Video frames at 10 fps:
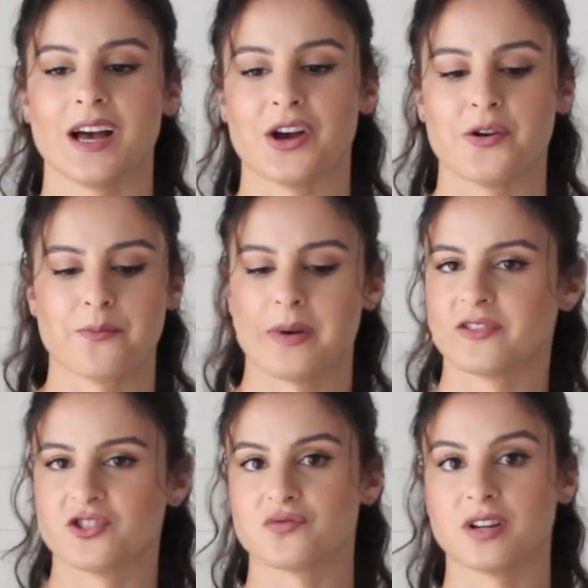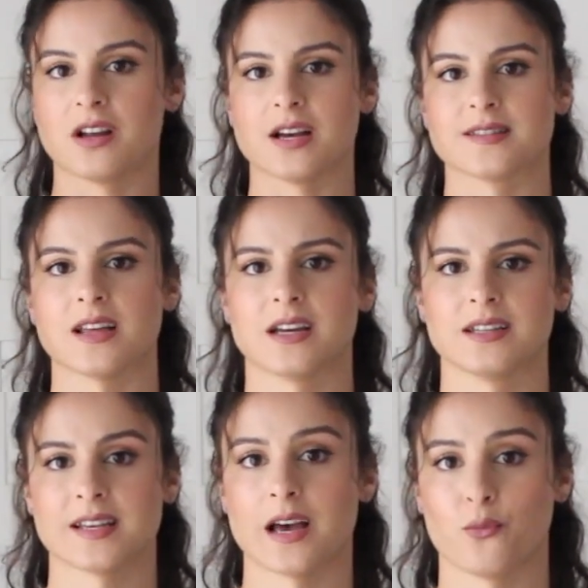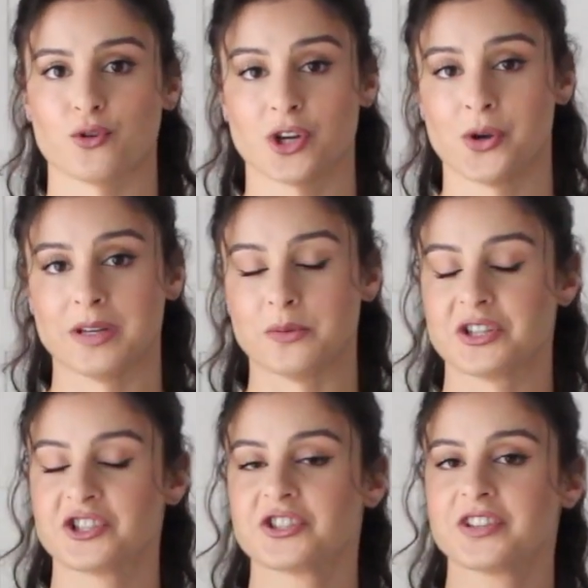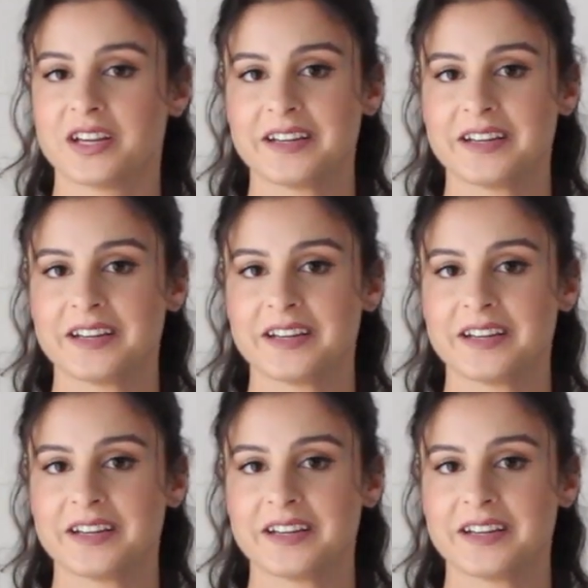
um, and just realised that it's hand wash only which